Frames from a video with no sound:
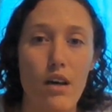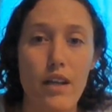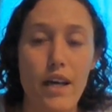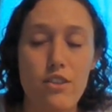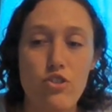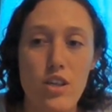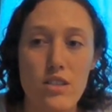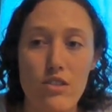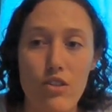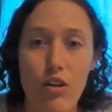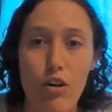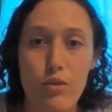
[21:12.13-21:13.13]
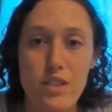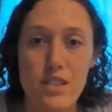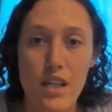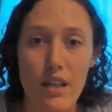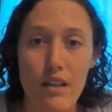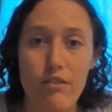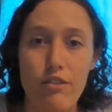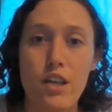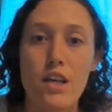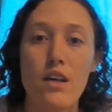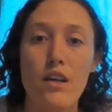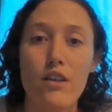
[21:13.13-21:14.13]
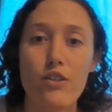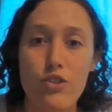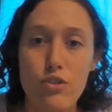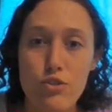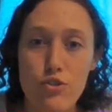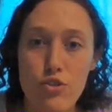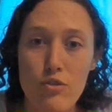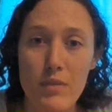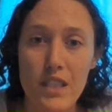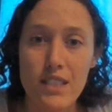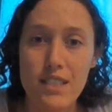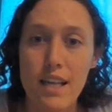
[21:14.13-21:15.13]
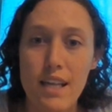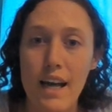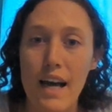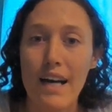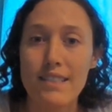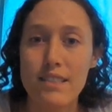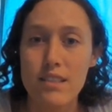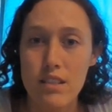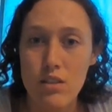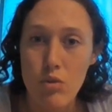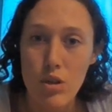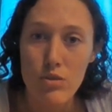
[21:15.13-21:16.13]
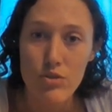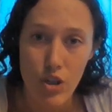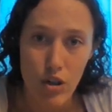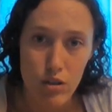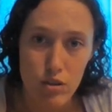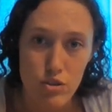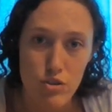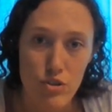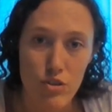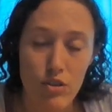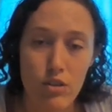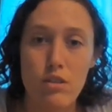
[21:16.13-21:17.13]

electrons are always negative. Neutral means that it has zero charge.